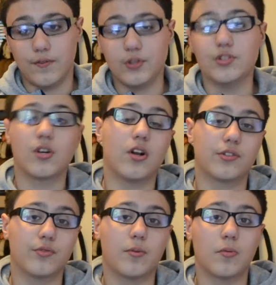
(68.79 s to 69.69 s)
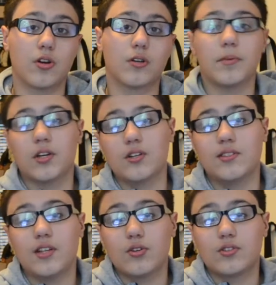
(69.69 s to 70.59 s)
Voyager class Grimlock
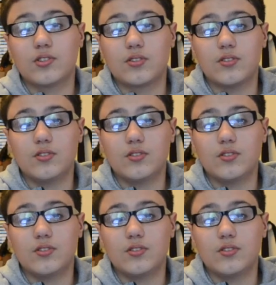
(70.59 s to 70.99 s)
because he looks